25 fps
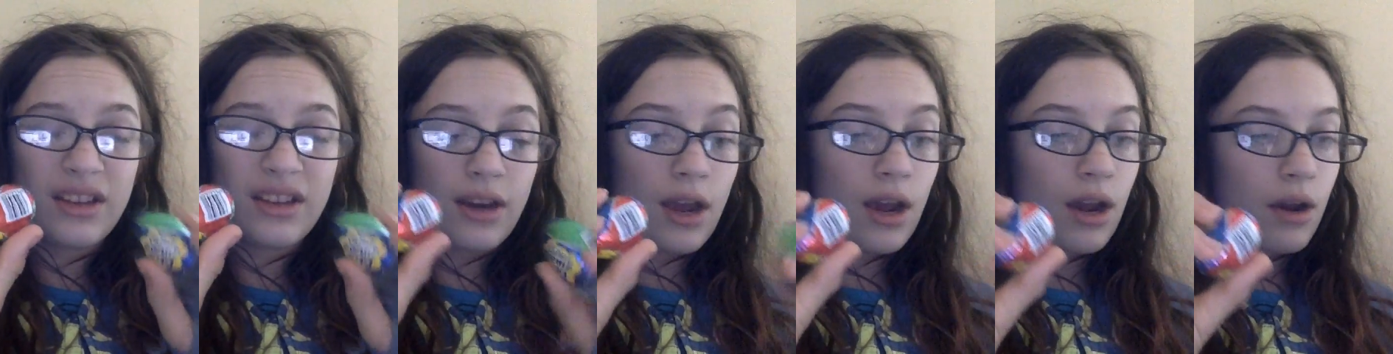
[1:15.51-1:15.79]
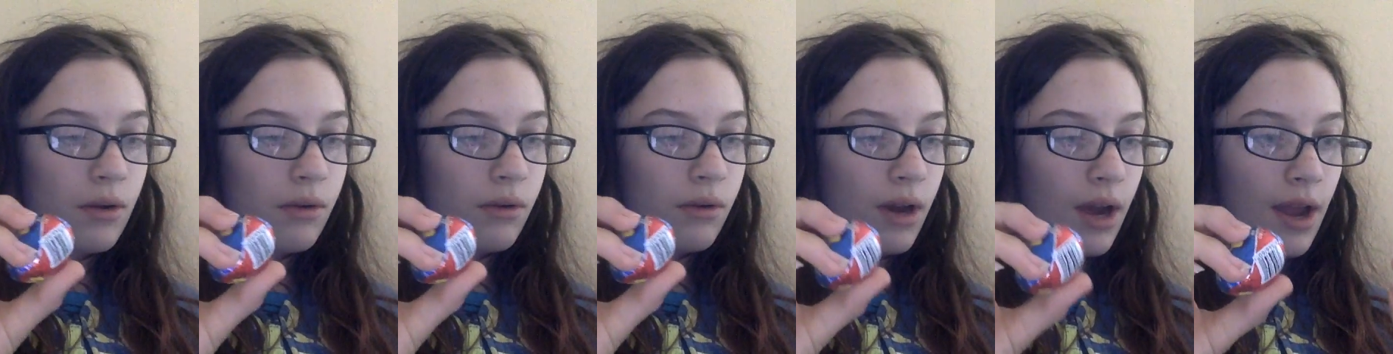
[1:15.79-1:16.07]

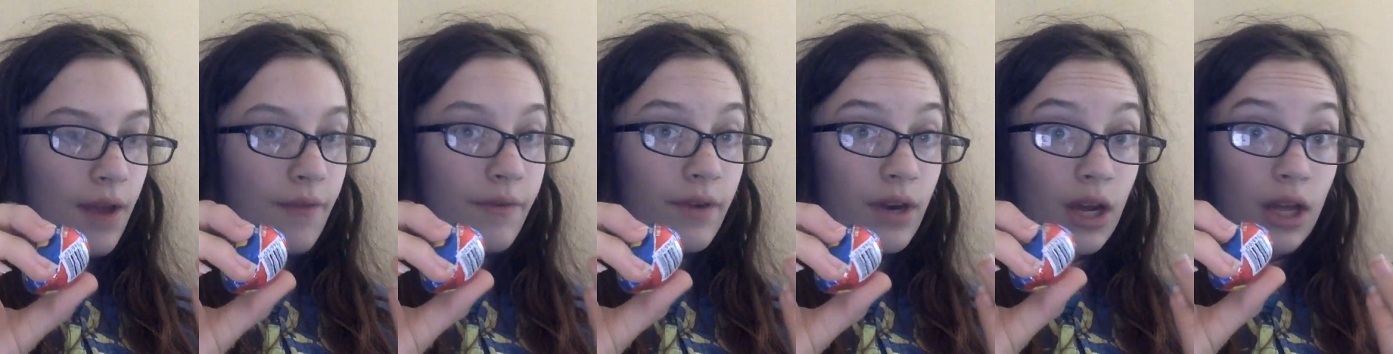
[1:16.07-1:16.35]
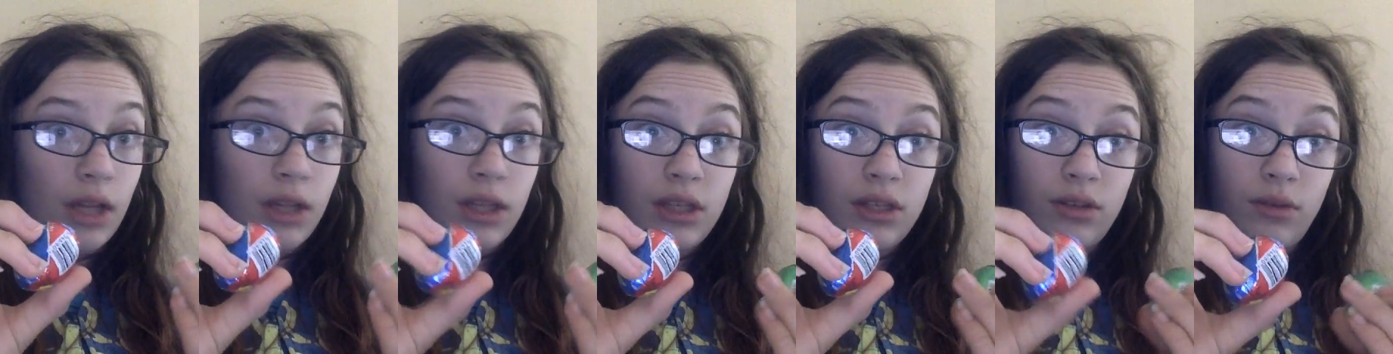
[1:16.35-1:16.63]
Now, I haven't
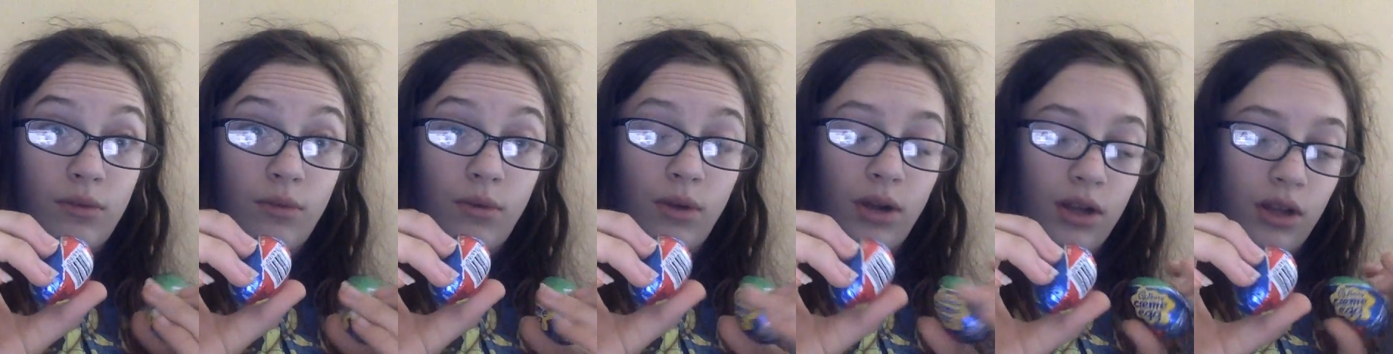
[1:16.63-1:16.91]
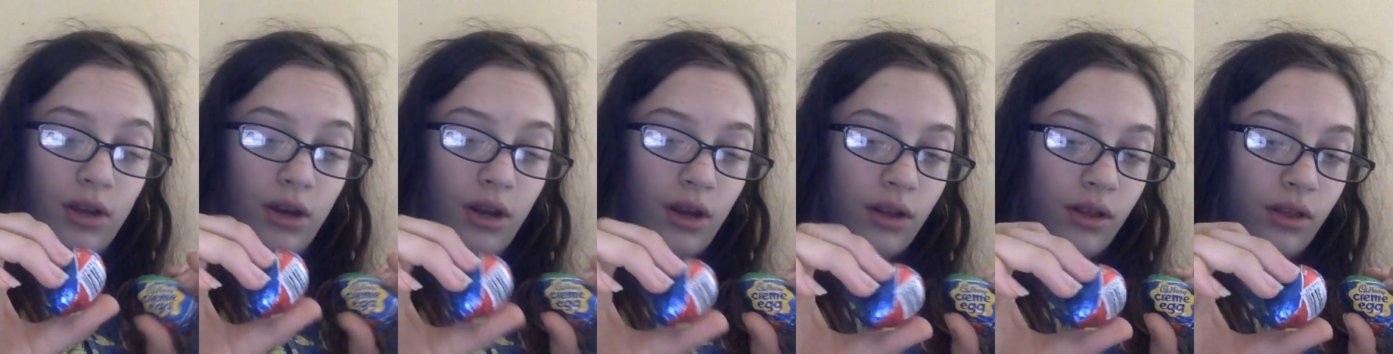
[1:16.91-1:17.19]
had these in a
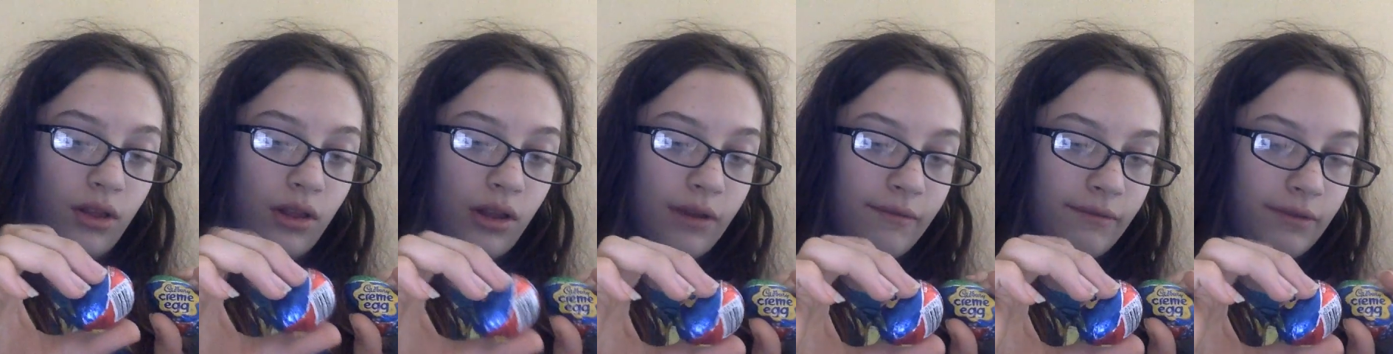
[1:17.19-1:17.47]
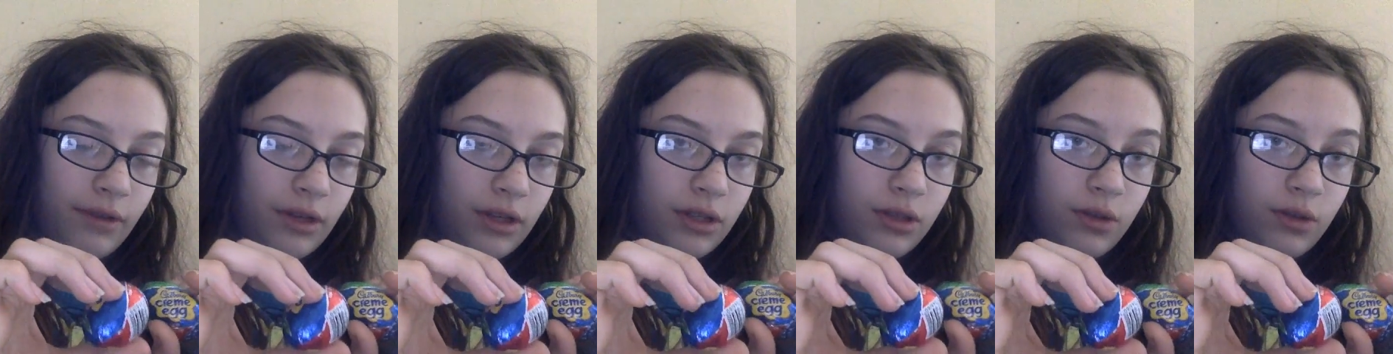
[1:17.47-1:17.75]
while, and I
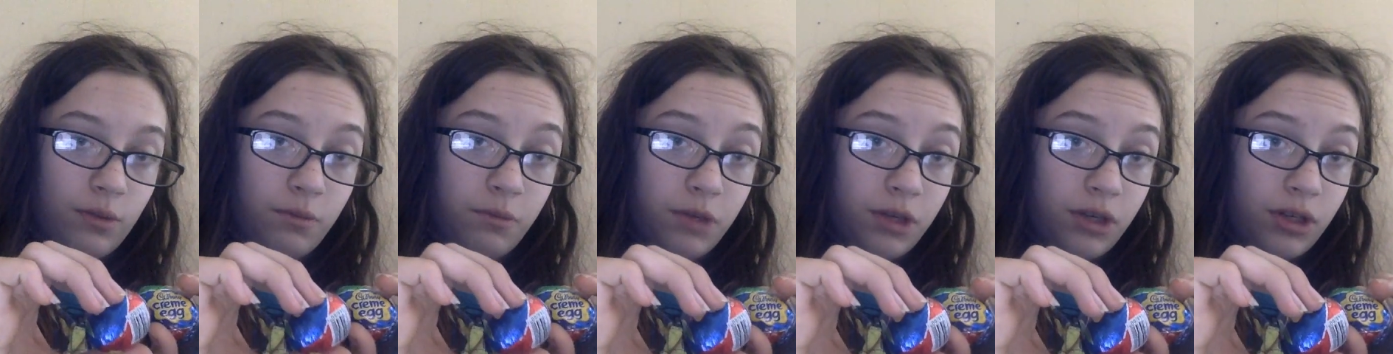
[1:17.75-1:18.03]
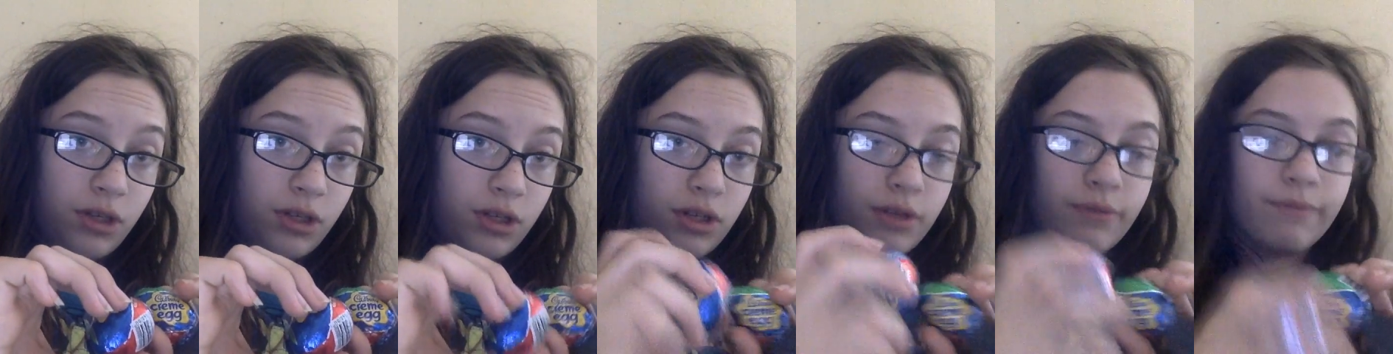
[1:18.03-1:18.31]
love these so
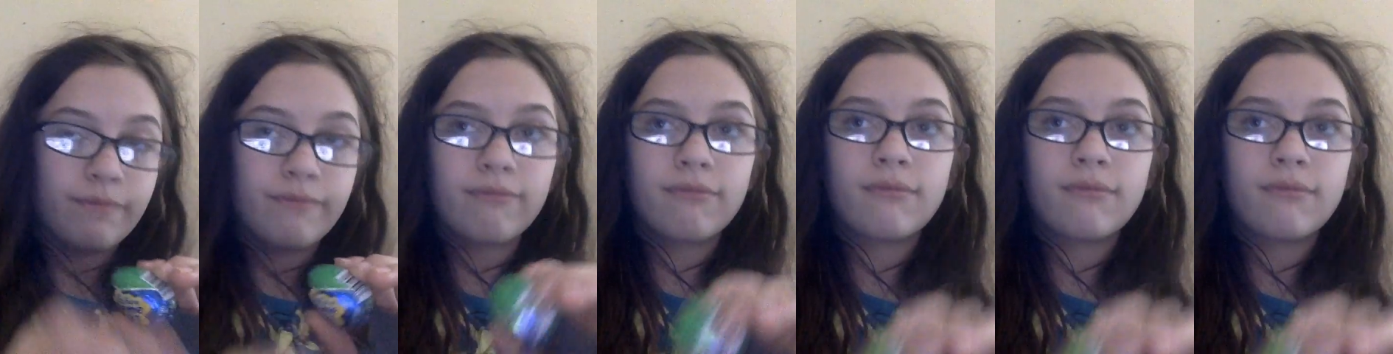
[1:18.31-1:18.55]
much.